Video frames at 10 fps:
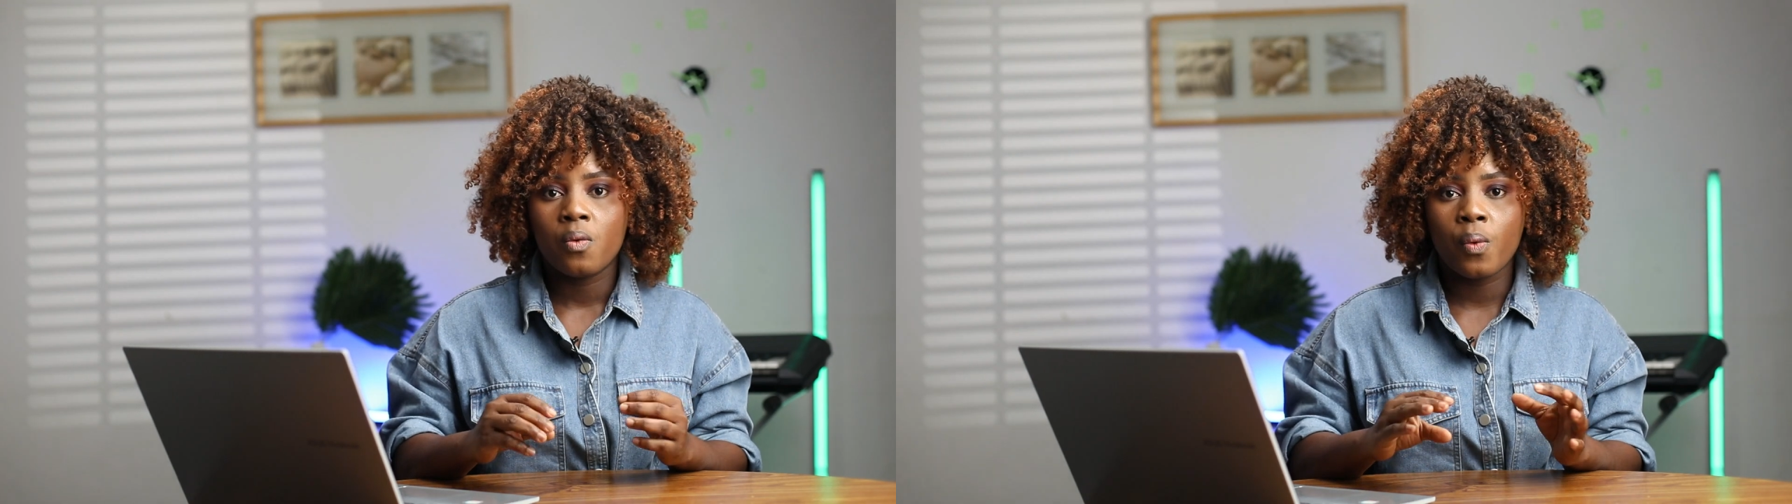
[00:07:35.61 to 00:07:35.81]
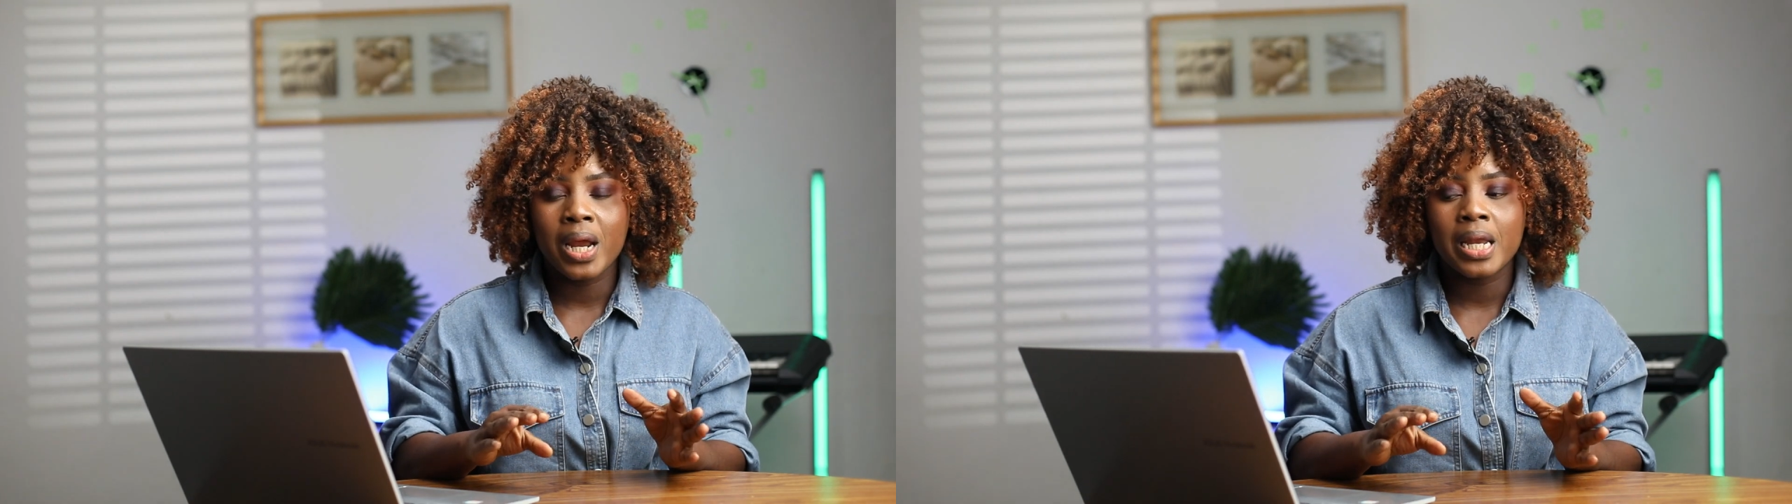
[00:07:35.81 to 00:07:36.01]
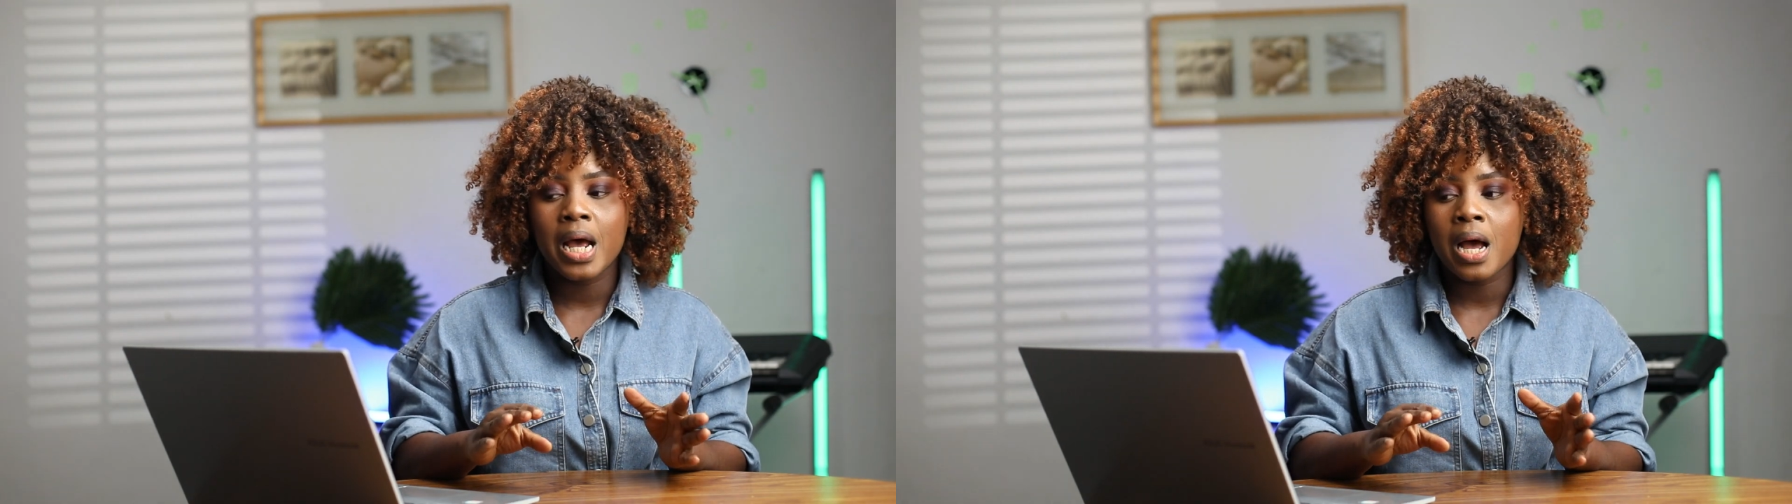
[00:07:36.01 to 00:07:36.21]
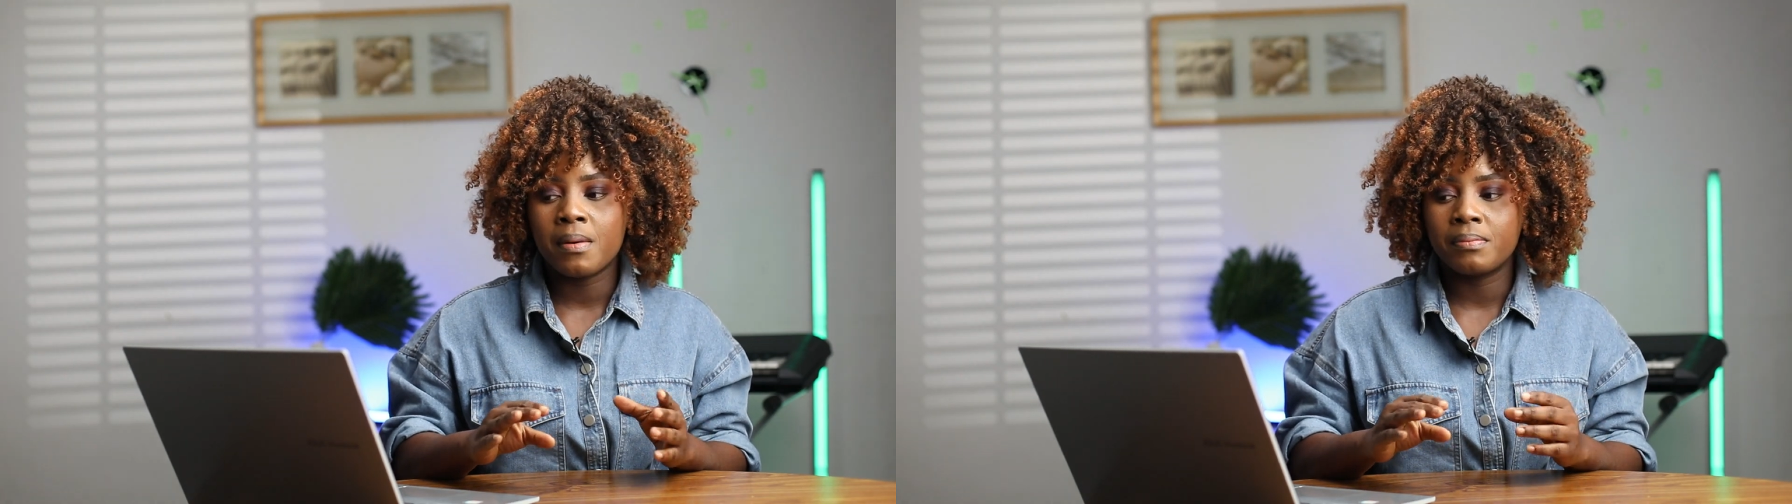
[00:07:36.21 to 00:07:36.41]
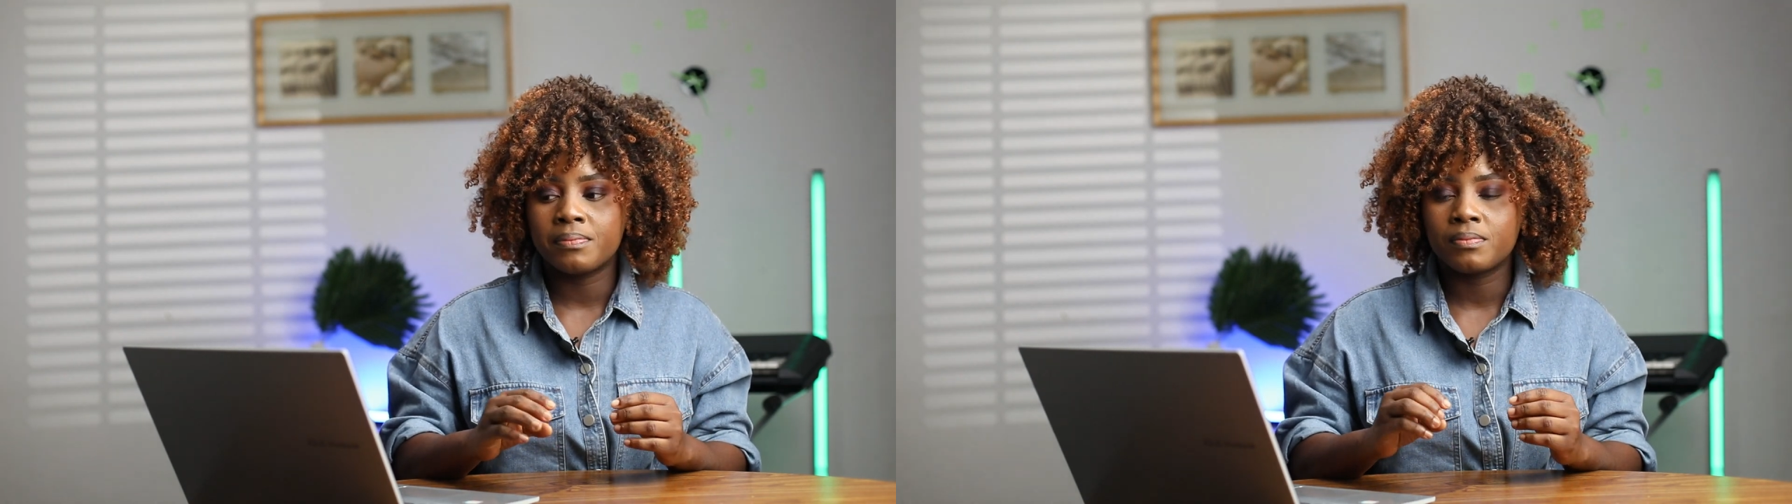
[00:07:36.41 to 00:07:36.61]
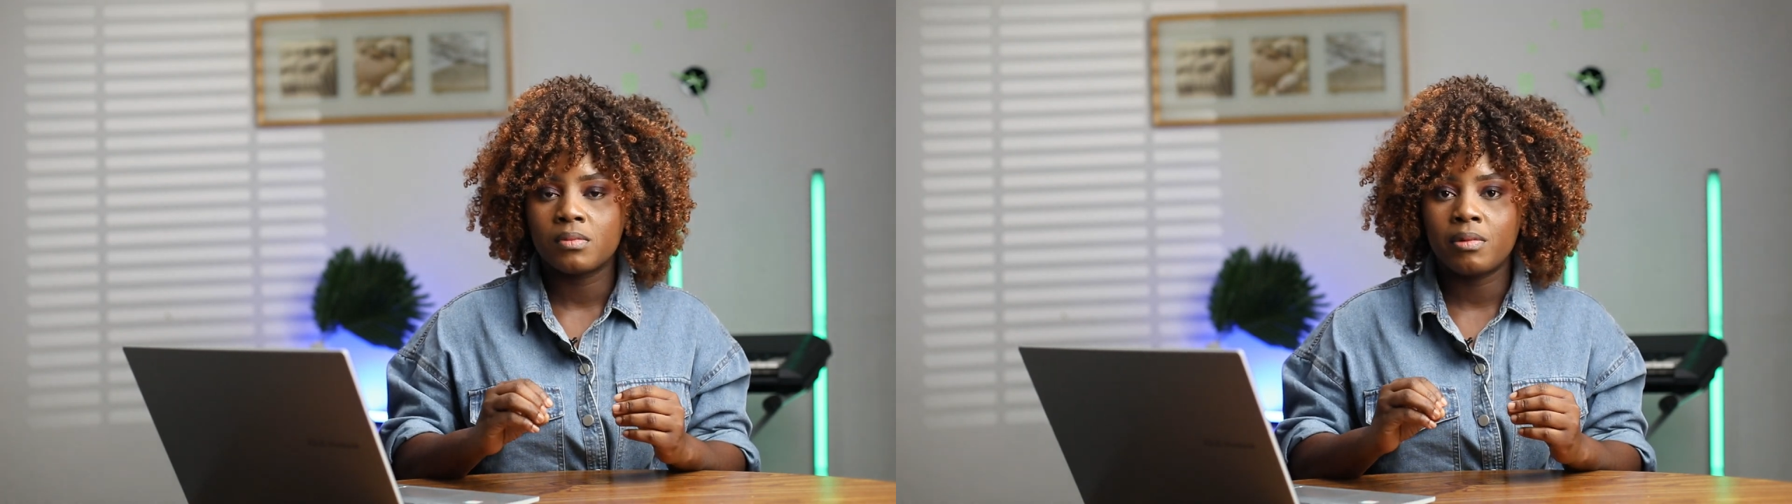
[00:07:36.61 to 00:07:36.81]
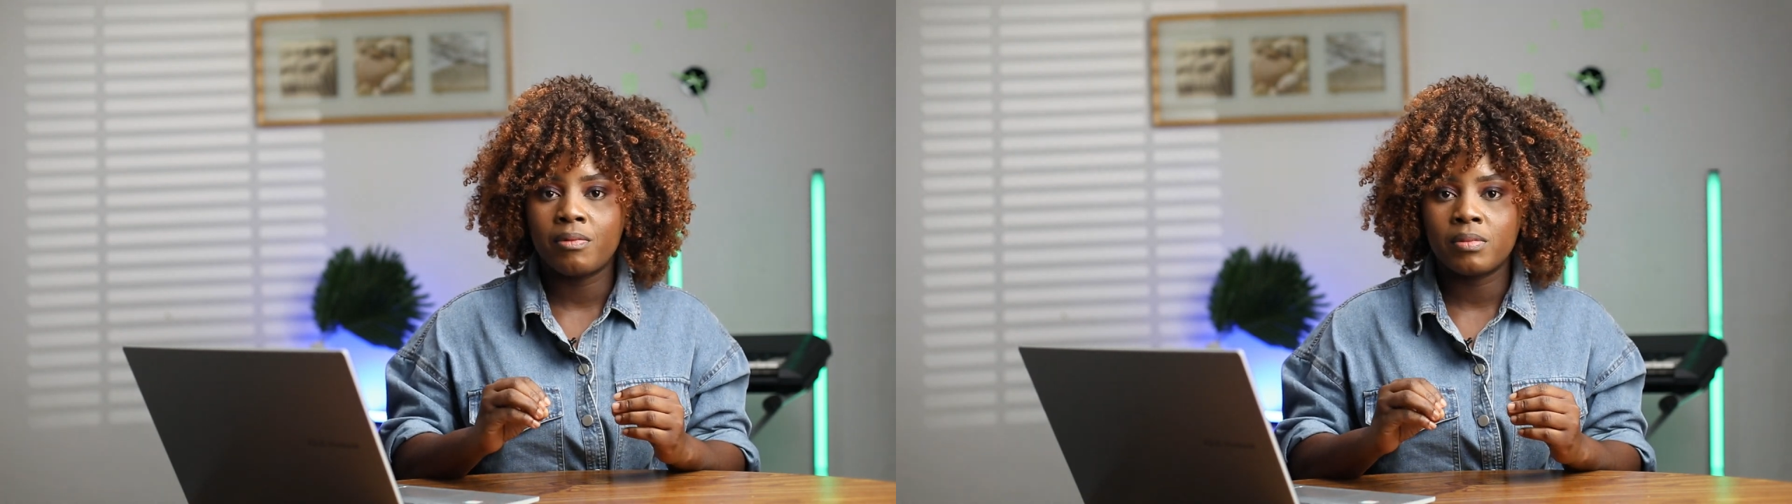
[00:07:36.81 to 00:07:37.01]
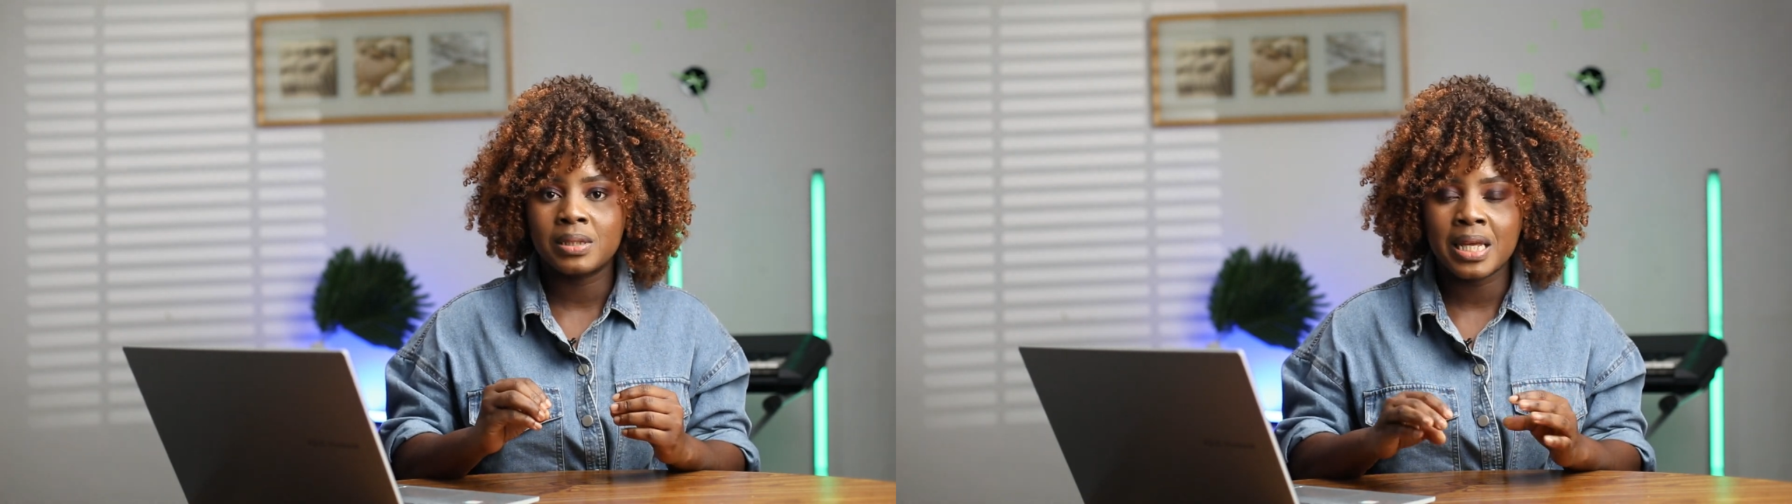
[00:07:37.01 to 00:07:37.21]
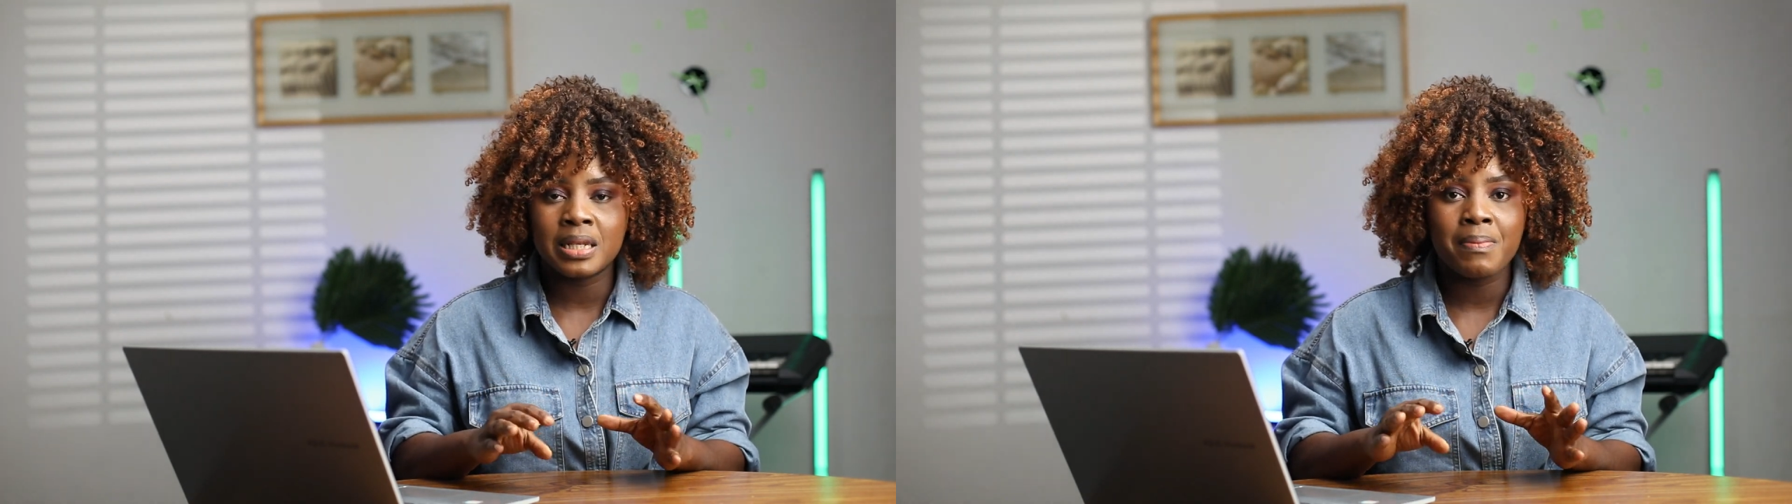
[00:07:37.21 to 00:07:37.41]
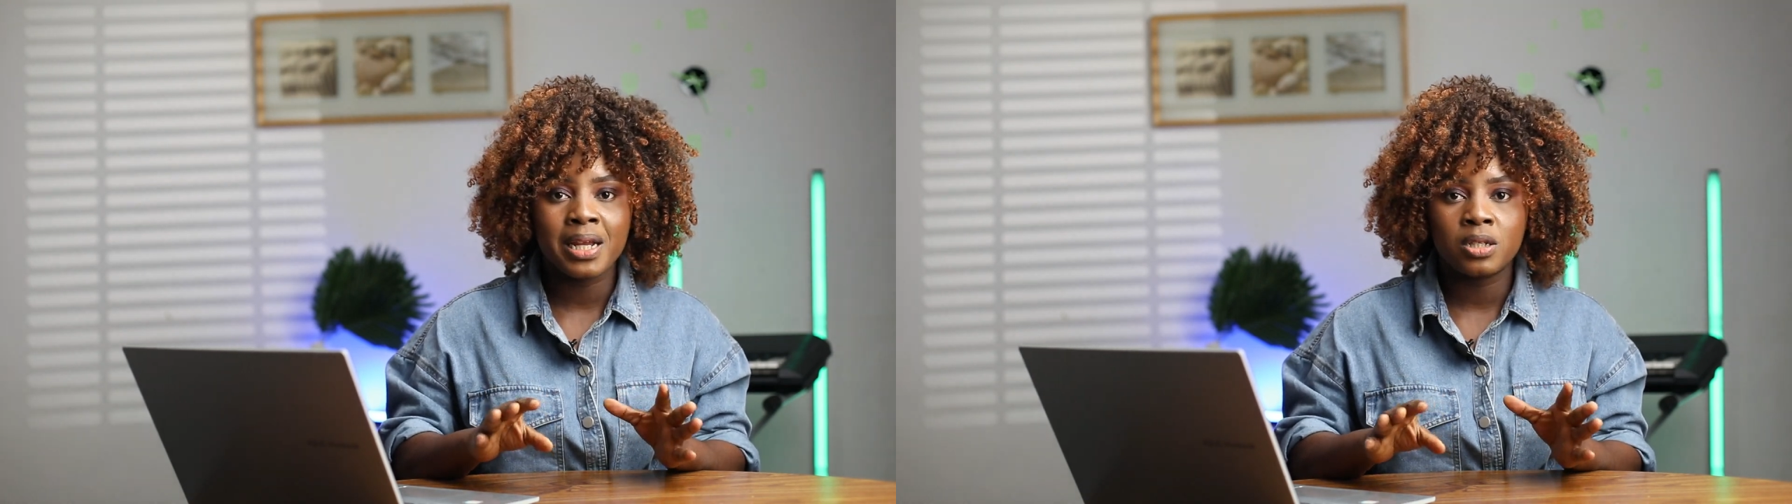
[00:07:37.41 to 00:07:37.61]
when
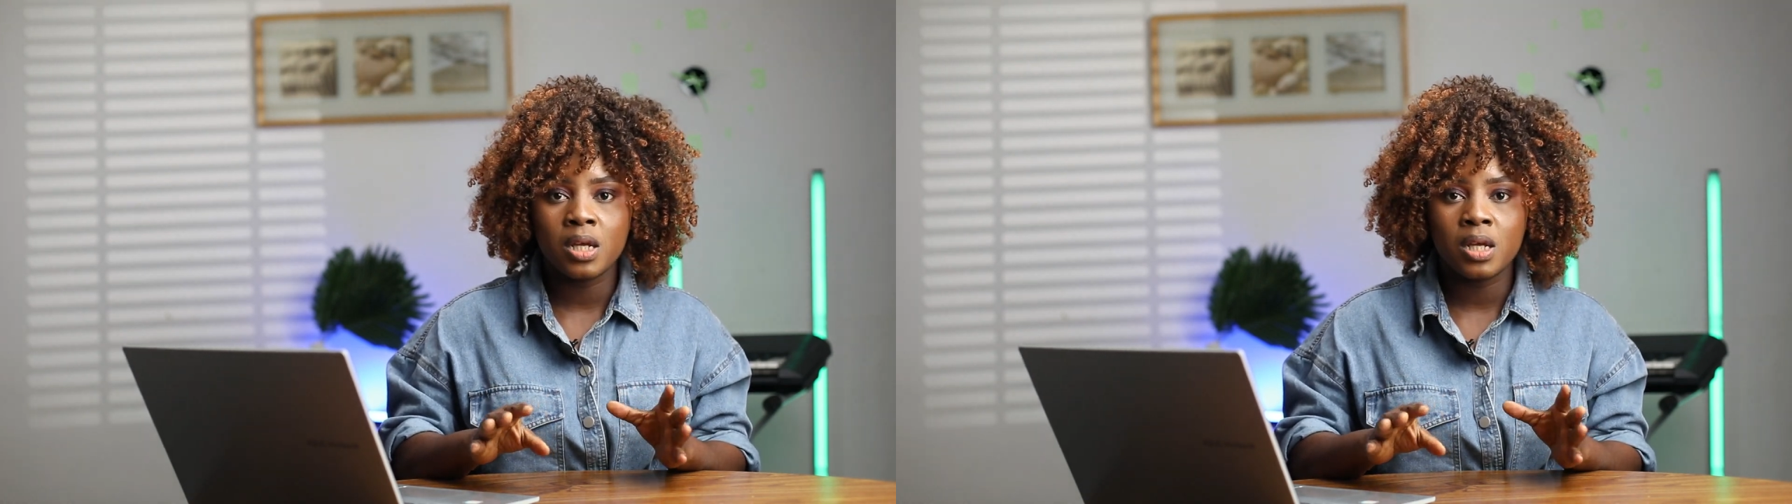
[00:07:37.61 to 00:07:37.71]
sending my